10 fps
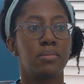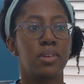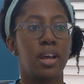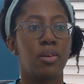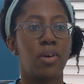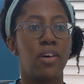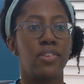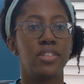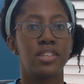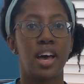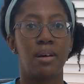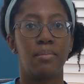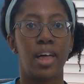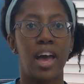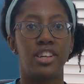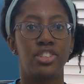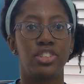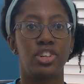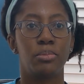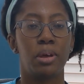like around this time last
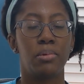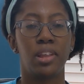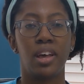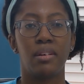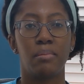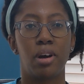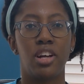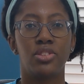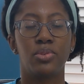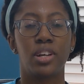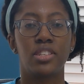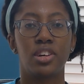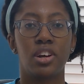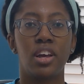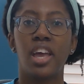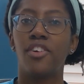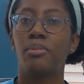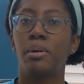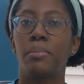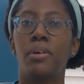year, or maybe like March when I started. I can't
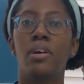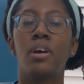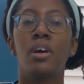remember.